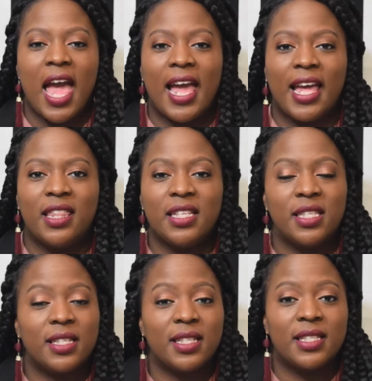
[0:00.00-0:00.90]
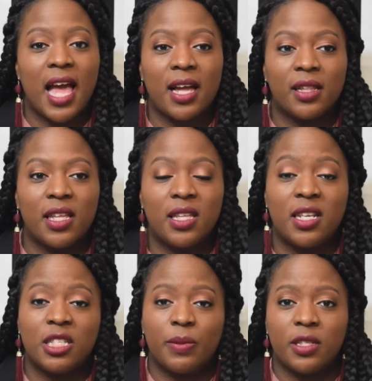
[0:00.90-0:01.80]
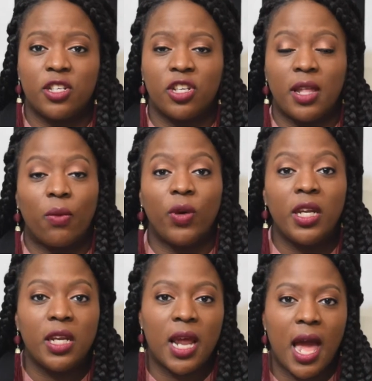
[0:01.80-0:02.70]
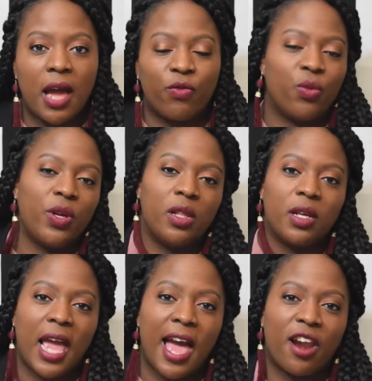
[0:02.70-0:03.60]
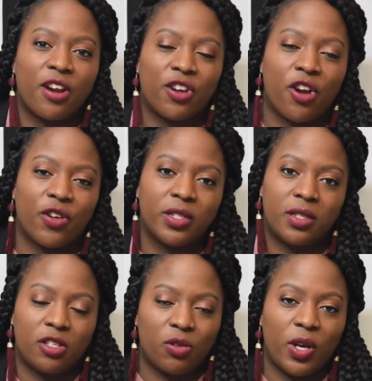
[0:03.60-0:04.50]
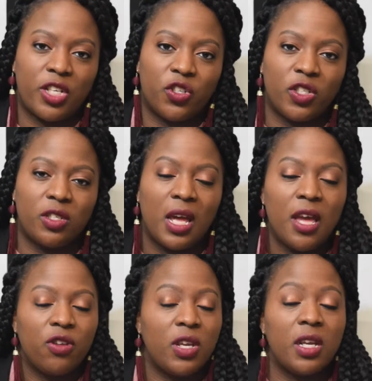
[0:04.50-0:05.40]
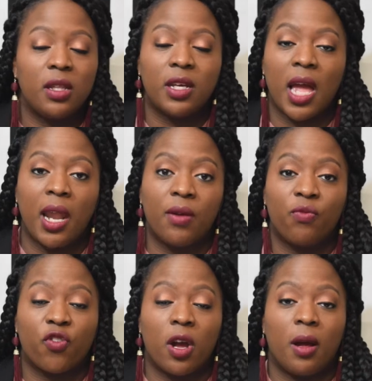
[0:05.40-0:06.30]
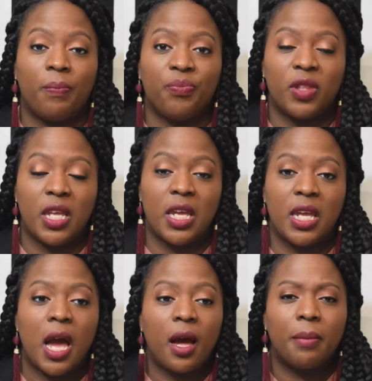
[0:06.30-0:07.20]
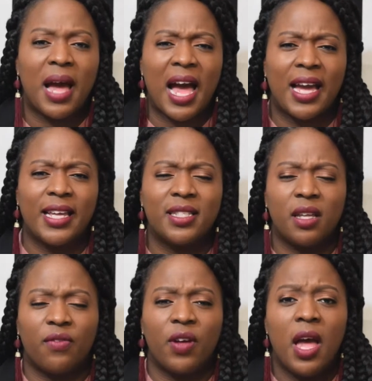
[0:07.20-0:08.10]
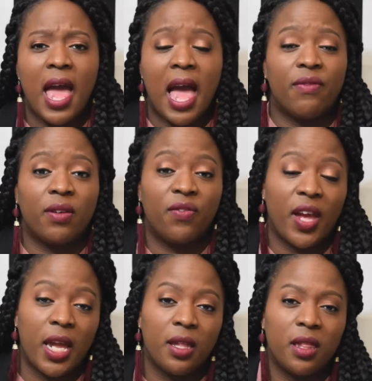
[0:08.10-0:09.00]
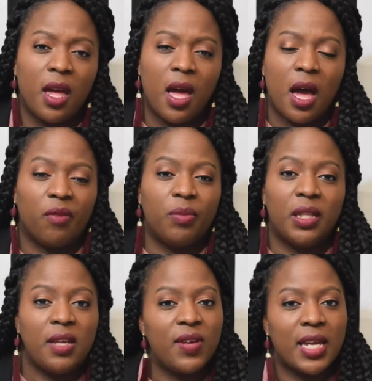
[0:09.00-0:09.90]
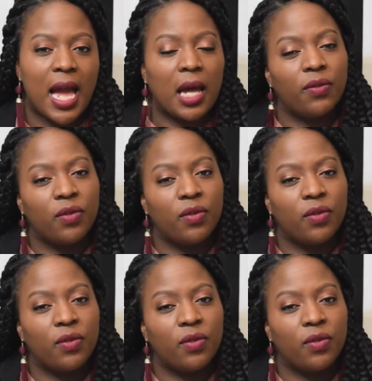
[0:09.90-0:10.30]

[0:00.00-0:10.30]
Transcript: And this is exactly the disposition that we need to have when we look at our current situation. You need to look at it from the eyes of having faith, of believing God